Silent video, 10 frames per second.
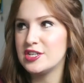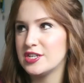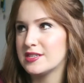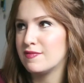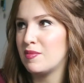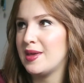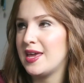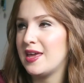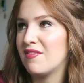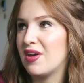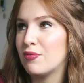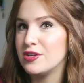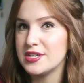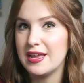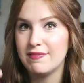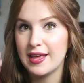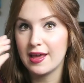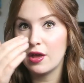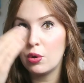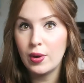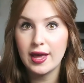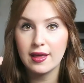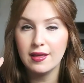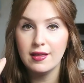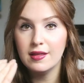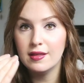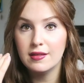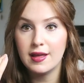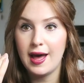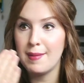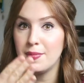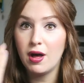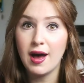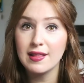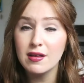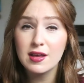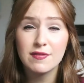just for me if I want to have like a quick eye look.